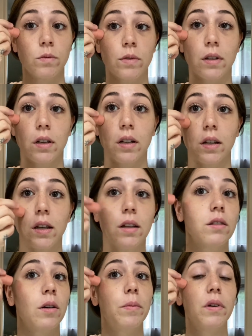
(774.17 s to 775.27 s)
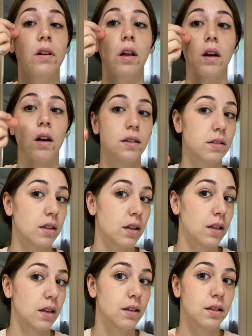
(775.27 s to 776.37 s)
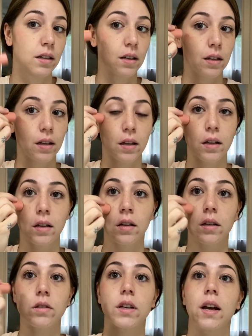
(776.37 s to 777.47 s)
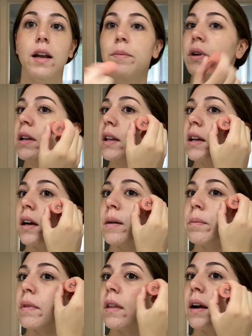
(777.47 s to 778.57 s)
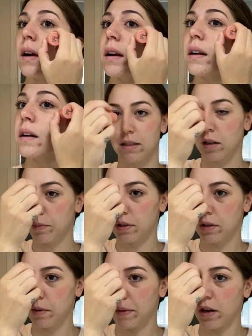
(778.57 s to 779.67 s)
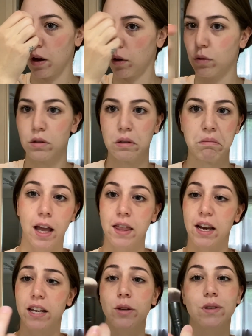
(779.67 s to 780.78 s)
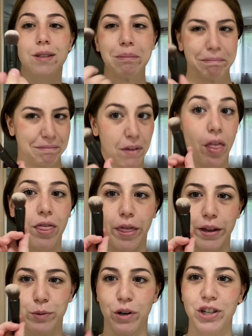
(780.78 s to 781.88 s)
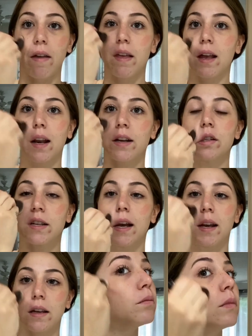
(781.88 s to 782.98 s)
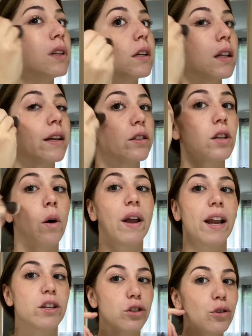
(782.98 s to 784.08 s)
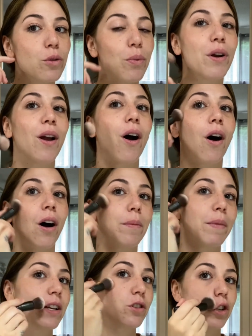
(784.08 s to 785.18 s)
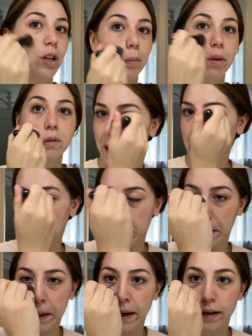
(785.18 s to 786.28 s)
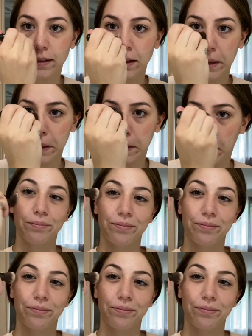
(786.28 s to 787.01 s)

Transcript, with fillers: Really don't put a lot on, see like. So I kind of put it like up there. And I'll put some on my nose. And then I use this brush then I just kind of blend it like so. And I do put it on my cheekbone. I kind of connect it like that.